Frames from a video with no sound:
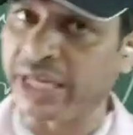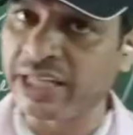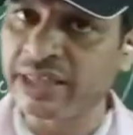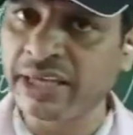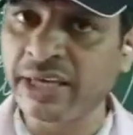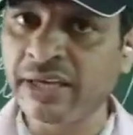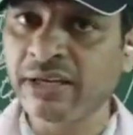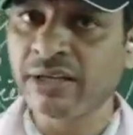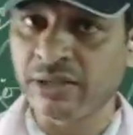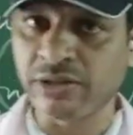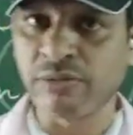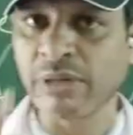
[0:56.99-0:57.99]

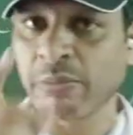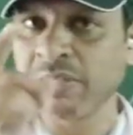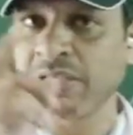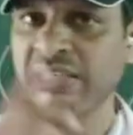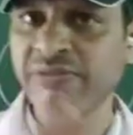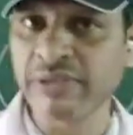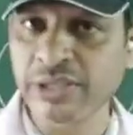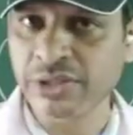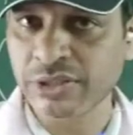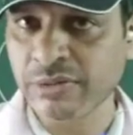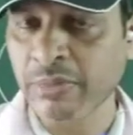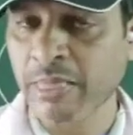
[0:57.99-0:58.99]
anything. Remember the
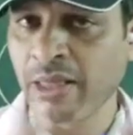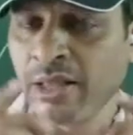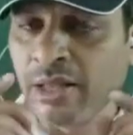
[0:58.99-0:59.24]
definition?